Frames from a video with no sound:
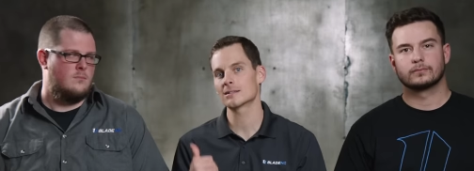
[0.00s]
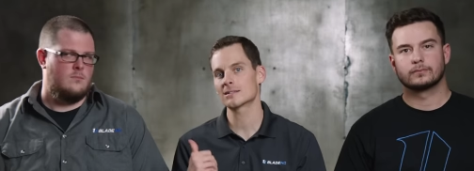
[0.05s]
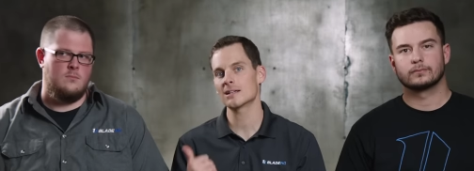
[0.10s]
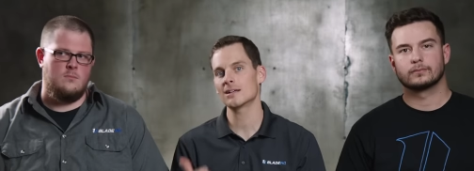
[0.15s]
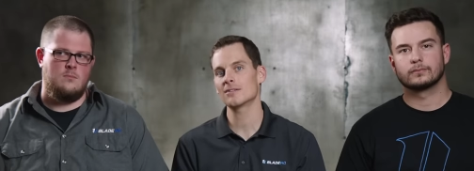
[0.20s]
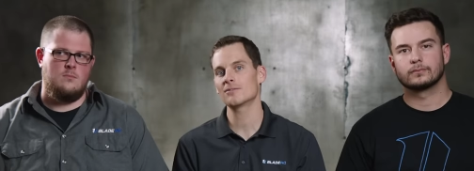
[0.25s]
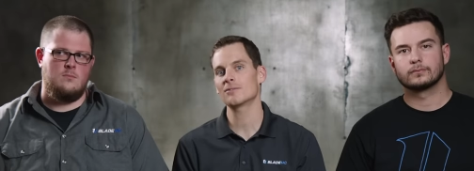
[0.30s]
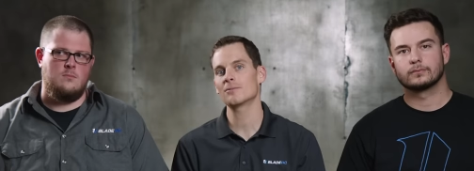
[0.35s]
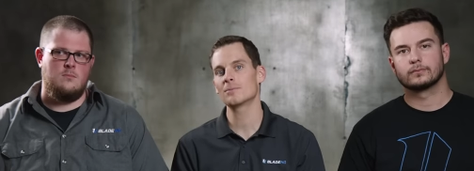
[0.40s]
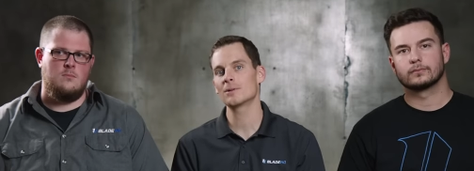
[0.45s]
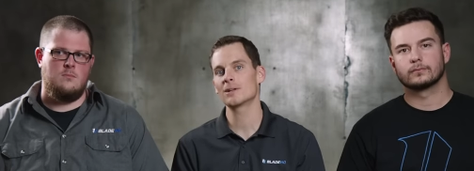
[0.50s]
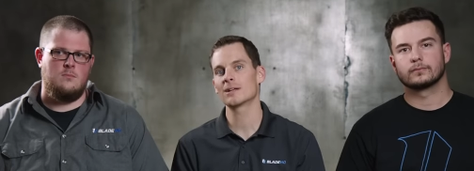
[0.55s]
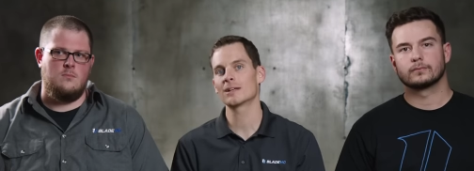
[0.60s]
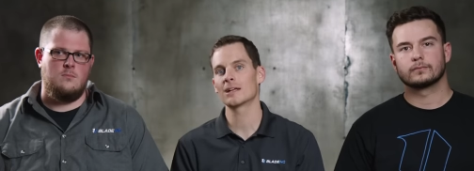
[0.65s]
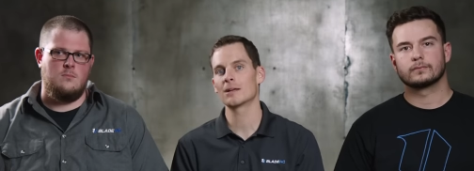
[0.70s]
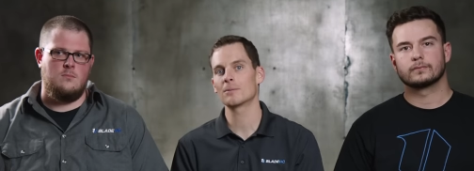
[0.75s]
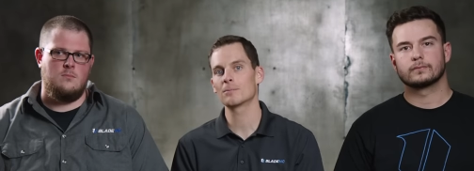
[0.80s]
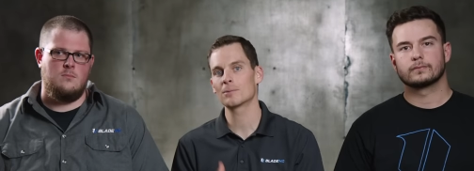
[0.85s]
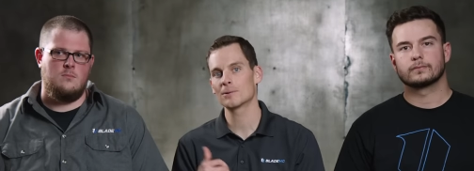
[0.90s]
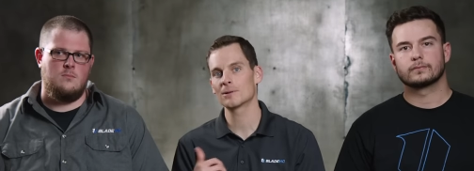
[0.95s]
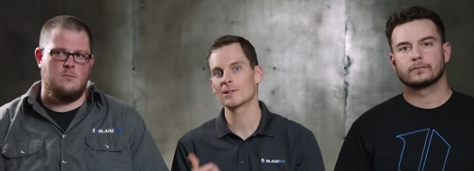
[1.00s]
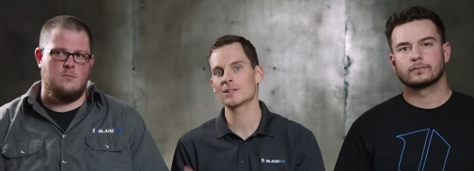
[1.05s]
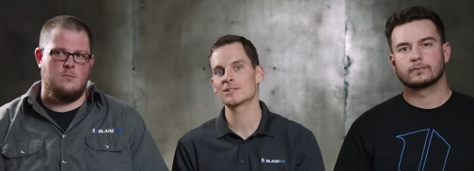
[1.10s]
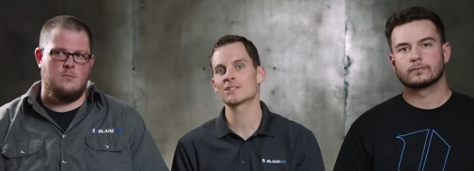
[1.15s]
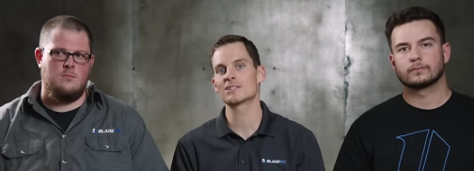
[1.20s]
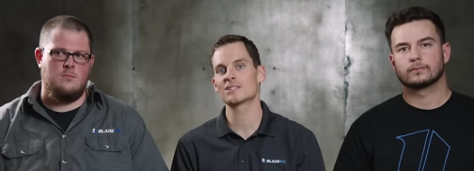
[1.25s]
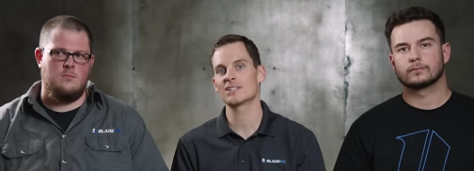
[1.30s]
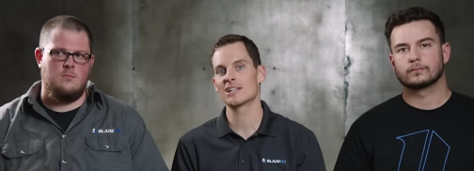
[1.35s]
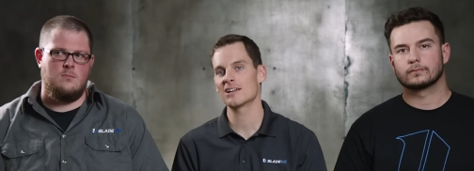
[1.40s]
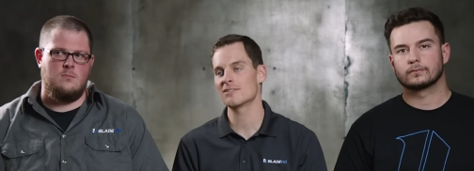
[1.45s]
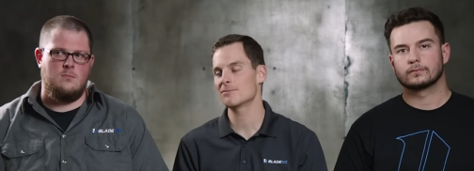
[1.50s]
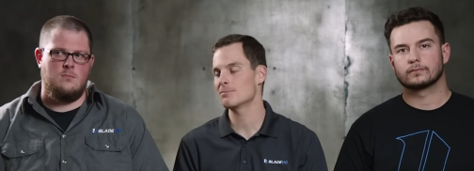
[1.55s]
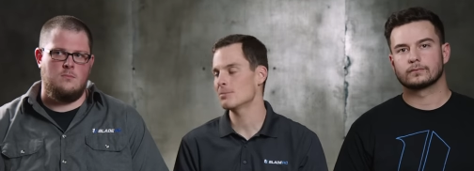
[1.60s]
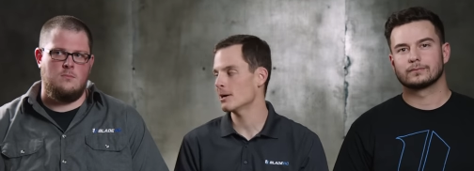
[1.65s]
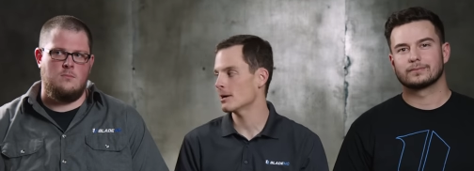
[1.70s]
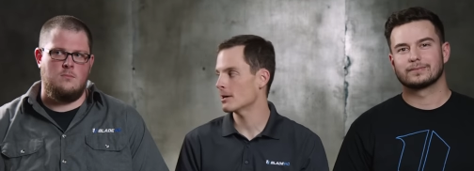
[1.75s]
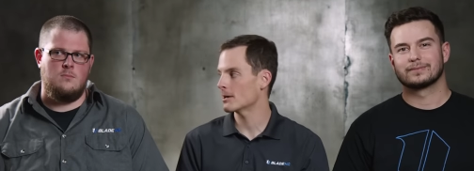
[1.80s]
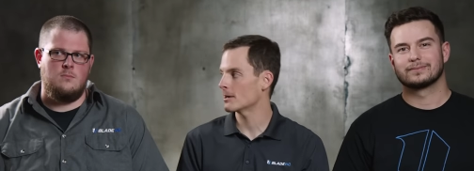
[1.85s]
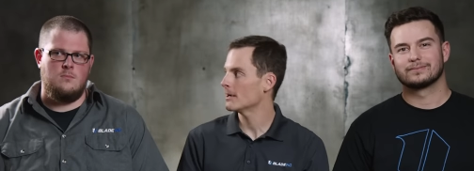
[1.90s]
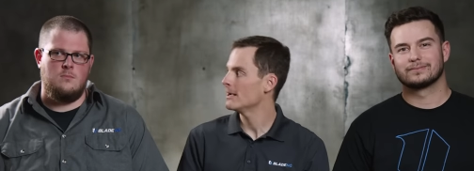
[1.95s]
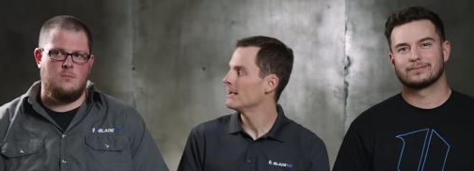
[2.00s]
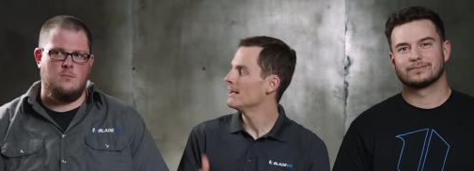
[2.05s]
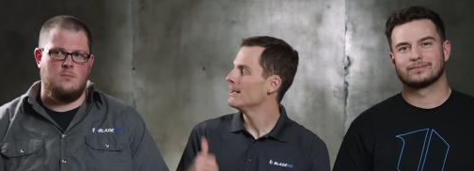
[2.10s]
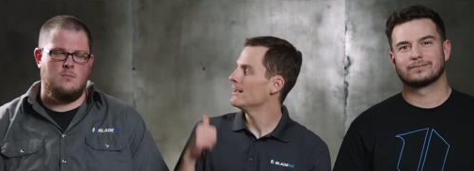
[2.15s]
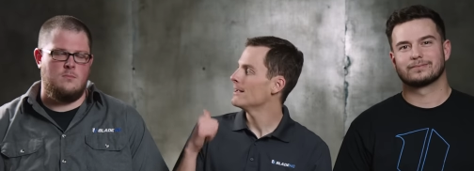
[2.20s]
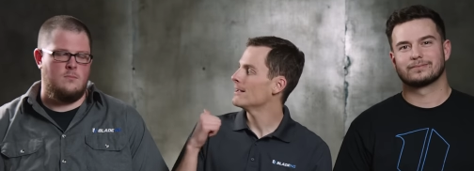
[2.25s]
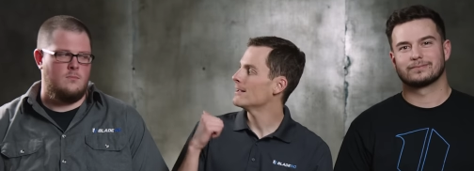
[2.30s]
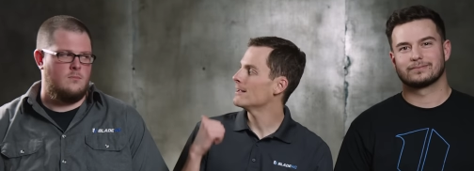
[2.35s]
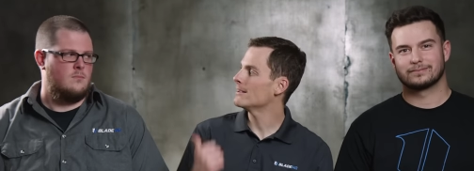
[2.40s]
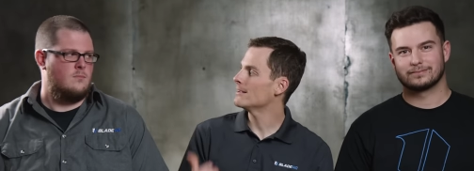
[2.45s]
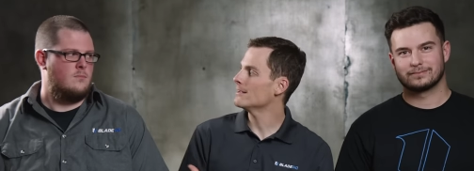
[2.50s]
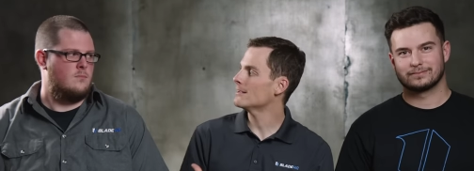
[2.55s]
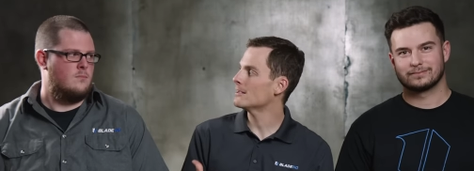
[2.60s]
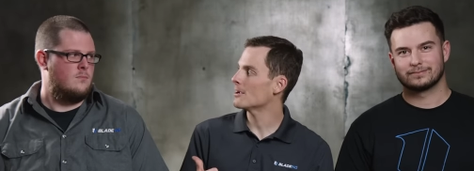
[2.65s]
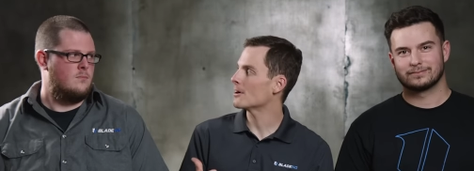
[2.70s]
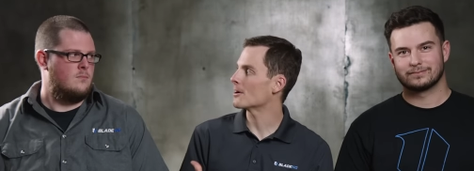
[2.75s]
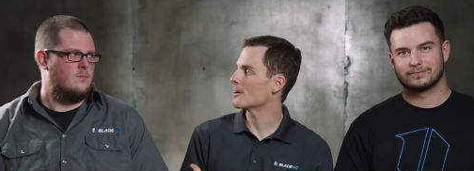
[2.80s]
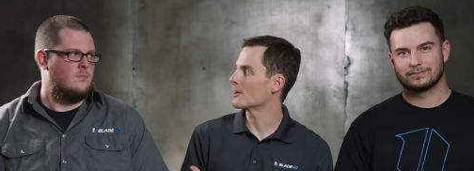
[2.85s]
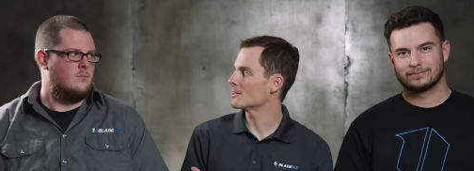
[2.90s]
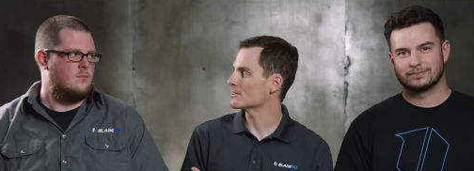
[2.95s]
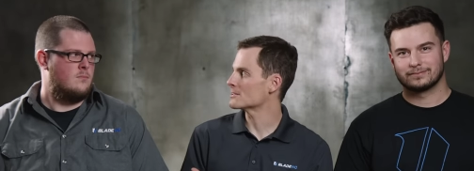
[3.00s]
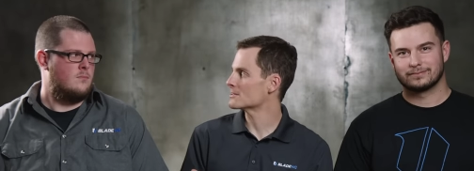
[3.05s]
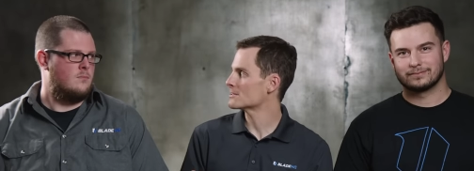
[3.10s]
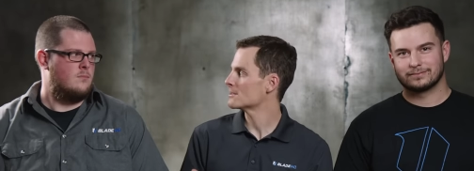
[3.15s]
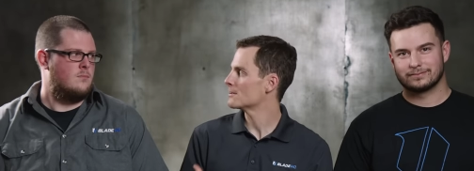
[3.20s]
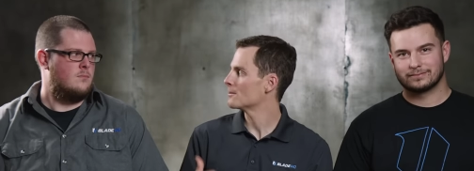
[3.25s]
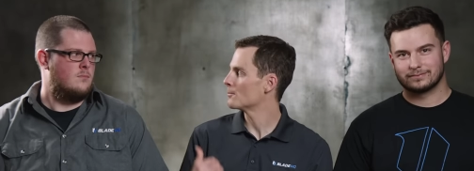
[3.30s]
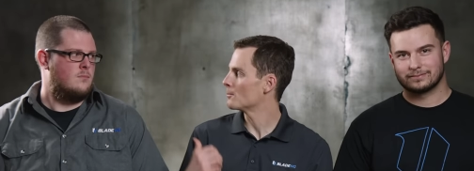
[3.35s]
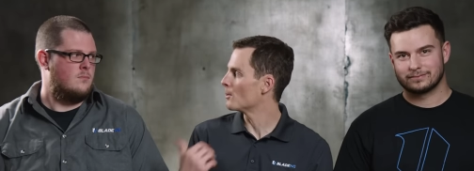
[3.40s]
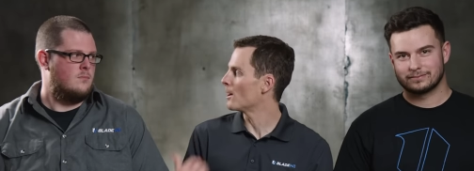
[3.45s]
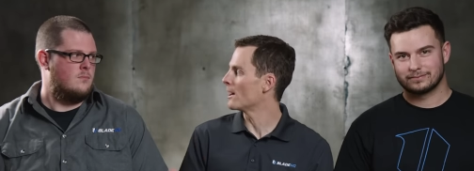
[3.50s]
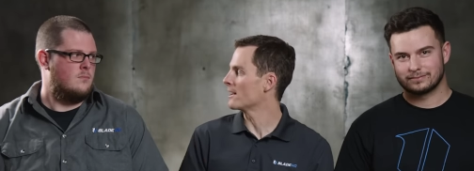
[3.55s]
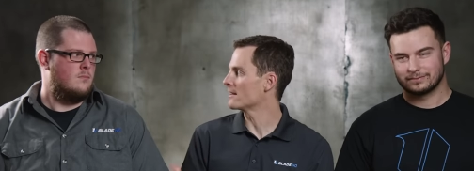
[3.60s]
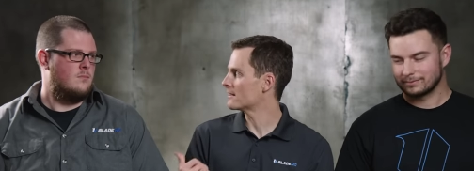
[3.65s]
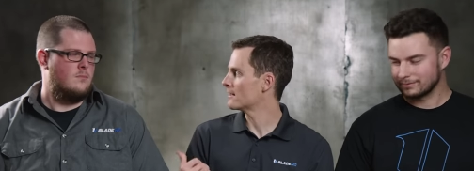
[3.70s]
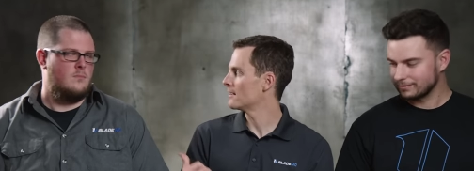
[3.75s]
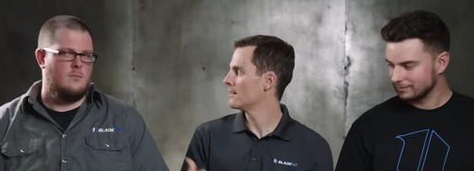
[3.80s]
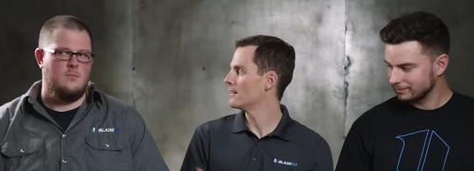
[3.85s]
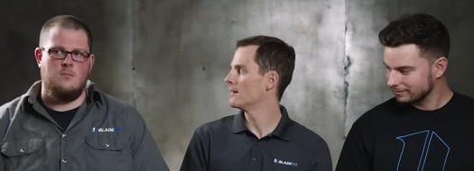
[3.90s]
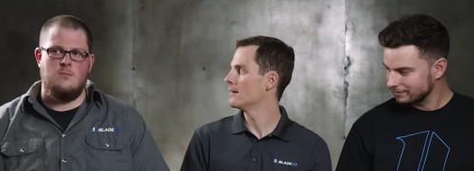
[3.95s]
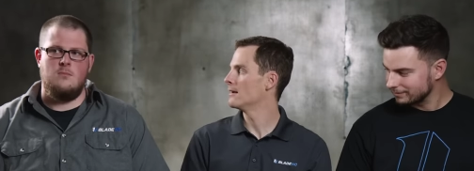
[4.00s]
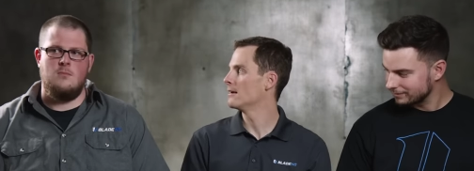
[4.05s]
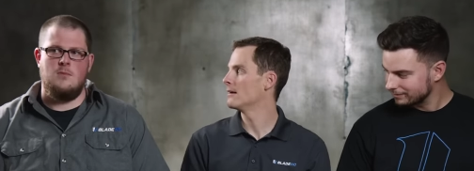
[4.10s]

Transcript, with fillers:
Speaker 1: aside from being a prodigious knife buyer, he carries what?